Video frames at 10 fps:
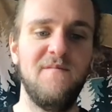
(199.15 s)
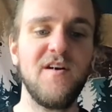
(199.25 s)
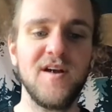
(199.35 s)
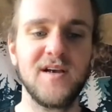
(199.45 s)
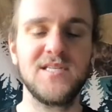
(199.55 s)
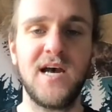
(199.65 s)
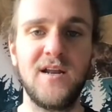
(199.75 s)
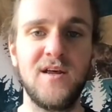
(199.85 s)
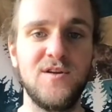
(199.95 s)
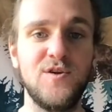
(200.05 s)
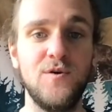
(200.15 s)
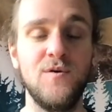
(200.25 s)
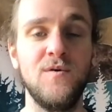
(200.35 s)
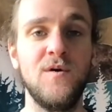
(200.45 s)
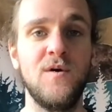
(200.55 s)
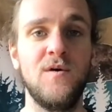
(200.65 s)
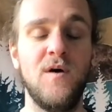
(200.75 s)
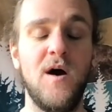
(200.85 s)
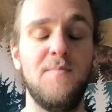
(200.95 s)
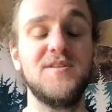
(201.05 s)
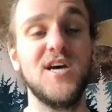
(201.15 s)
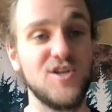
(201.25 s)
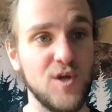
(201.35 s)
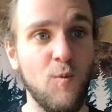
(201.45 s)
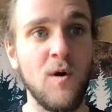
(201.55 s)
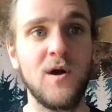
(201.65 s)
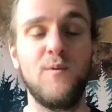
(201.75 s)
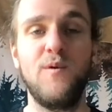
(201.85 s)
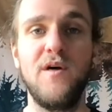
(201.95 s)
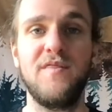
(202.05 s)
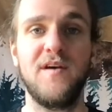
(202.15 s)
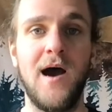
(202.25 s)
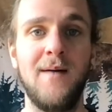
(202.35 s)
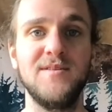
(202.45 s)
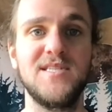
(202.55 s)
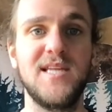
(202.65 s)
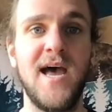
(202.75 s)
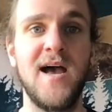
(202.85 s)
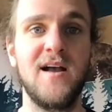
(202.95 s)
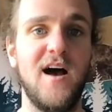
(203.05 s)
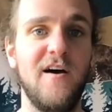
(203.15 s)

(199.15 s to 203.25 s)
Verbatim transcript: very excited to uh, potentially work with the Common Stack.